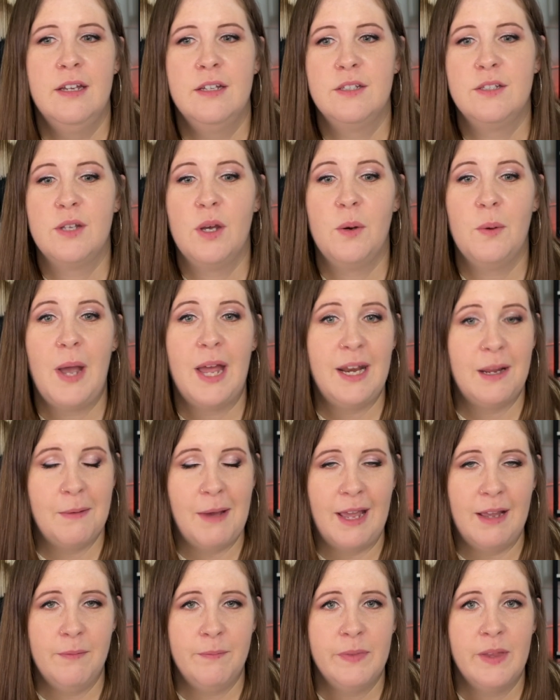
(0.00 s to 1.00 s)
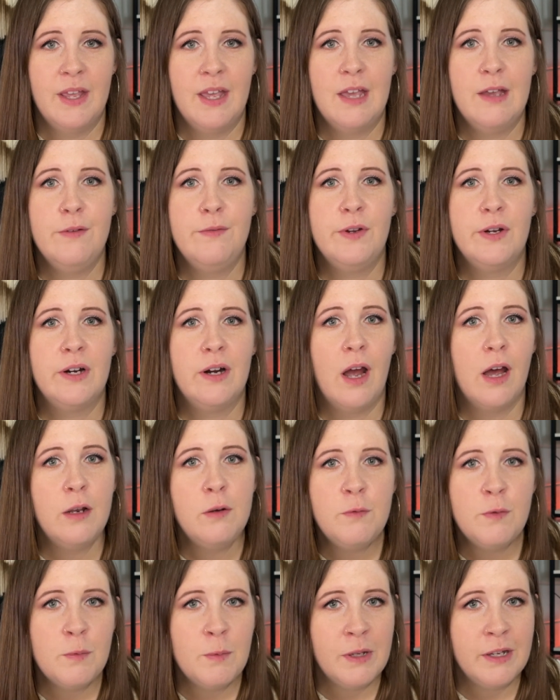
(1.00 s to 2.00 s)
So anyway, if you're
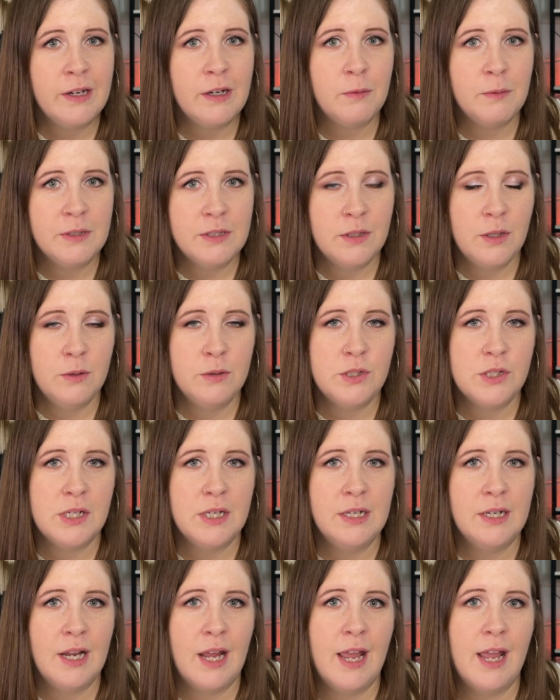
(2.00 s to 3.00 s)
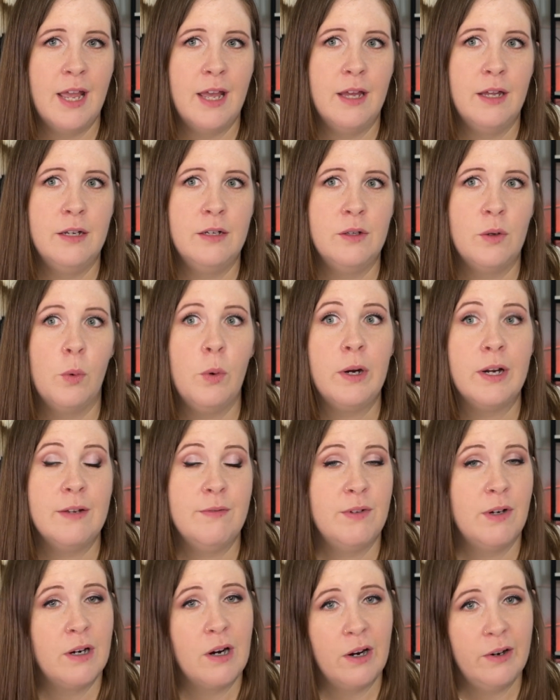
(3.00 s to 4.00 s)
unfamiliar with Notion or
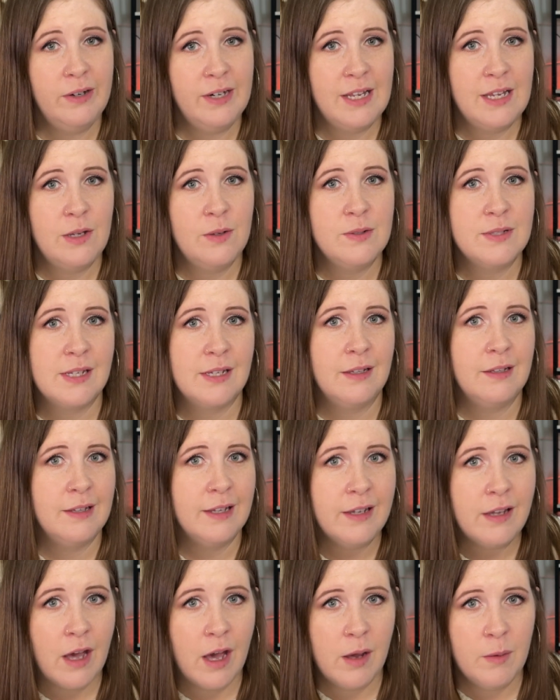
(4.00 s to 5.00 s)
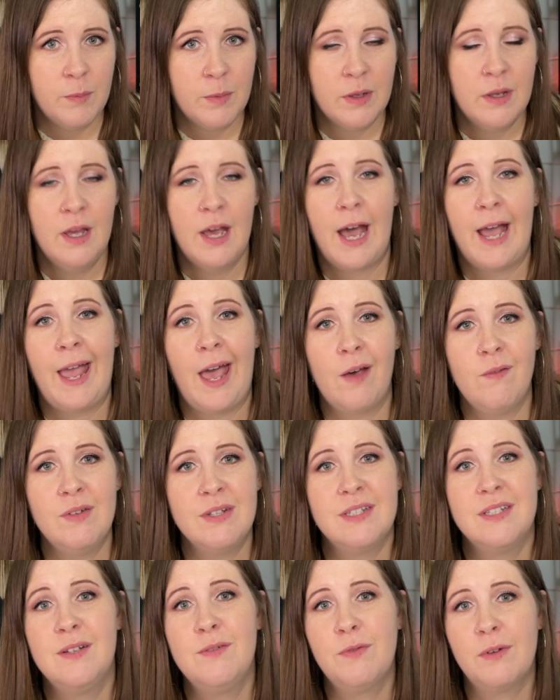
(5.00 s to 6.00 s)
if you're already using ClickUp, I have a
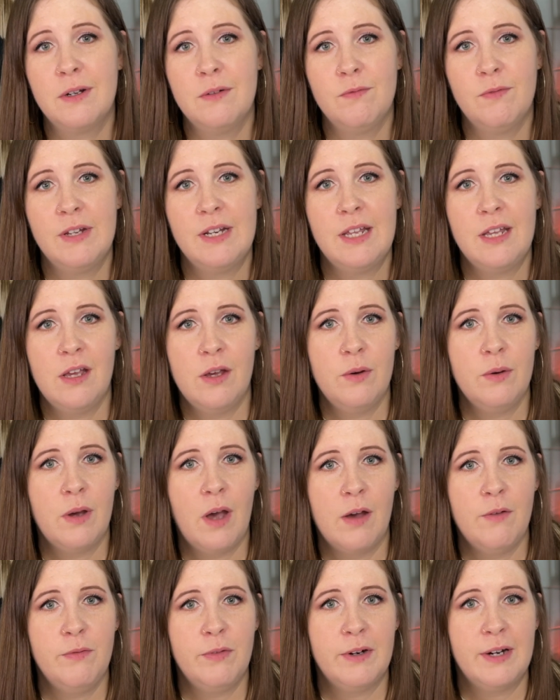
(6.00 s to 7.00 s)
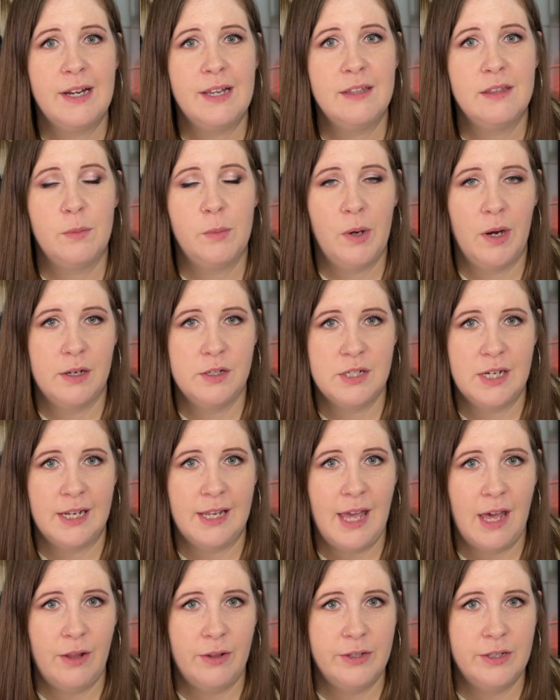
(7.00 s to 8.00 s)
different video covering the project
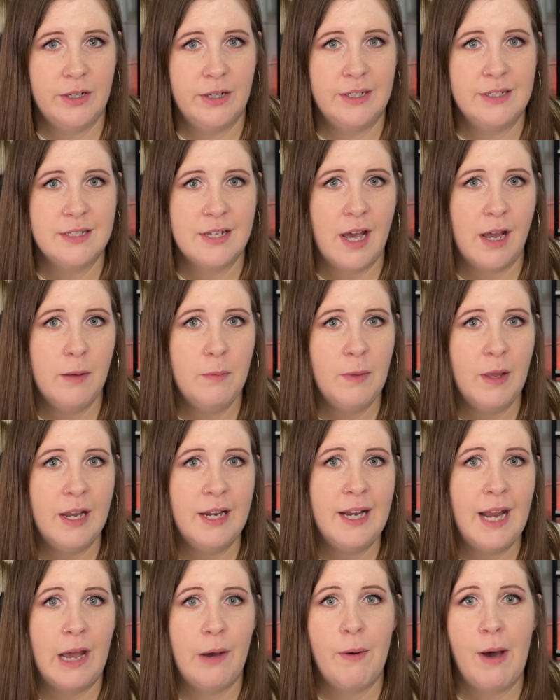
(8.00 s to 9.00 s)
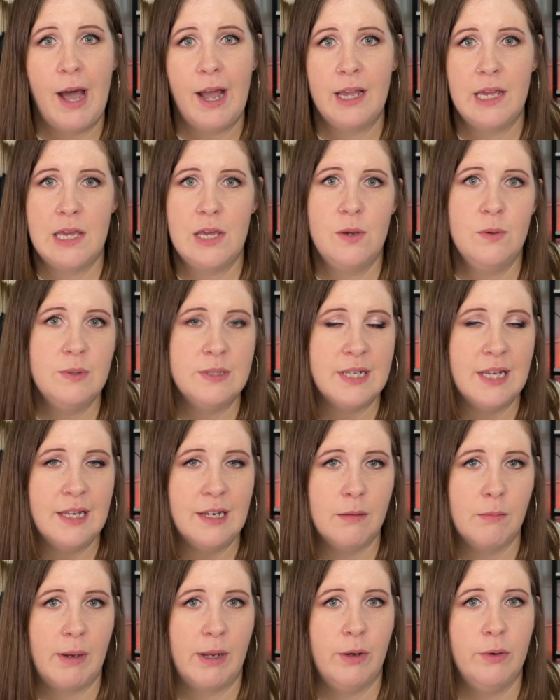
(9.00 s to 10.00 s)
calendar and timeline, how I use it
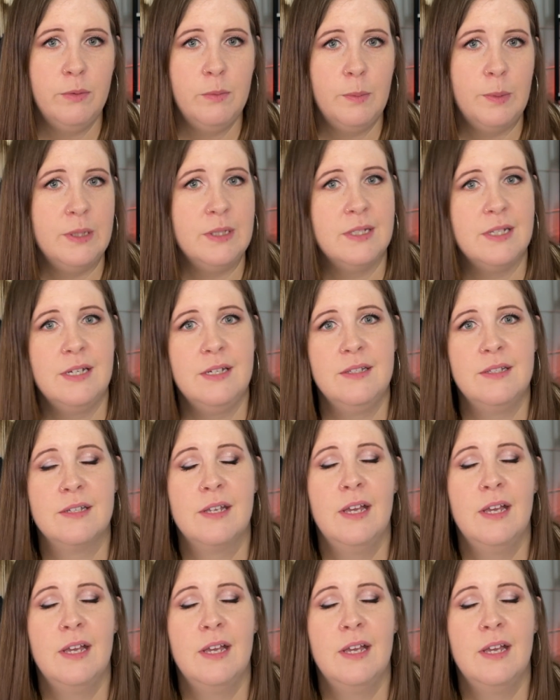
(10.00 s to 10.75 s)
in my own business.